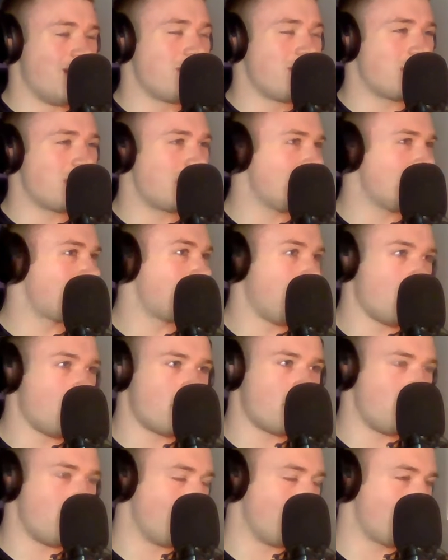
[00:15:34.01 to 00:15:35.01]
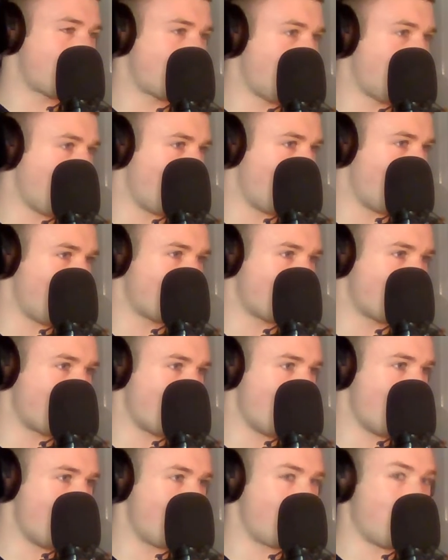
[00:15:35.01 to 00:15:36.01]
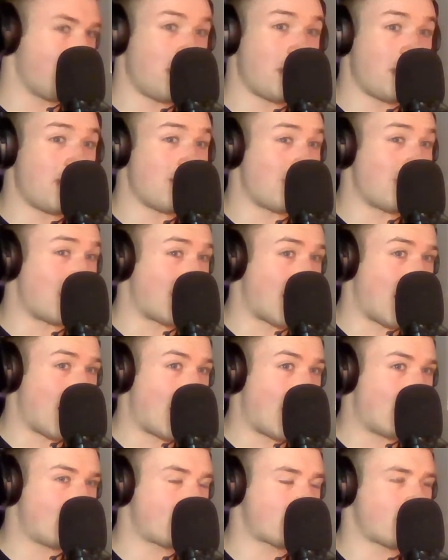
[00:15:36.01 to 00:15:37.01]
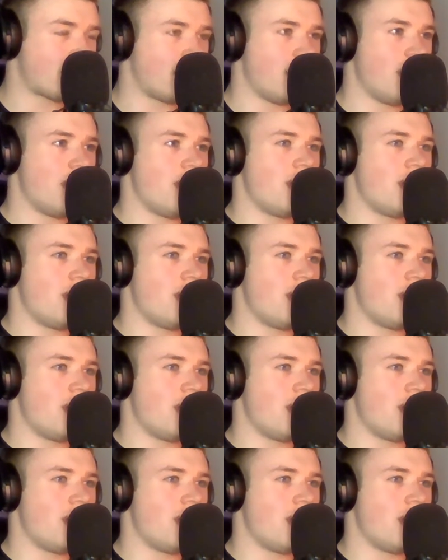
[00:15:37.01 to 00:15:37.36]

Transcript: But again, smaller muscle groups, maybe even calves,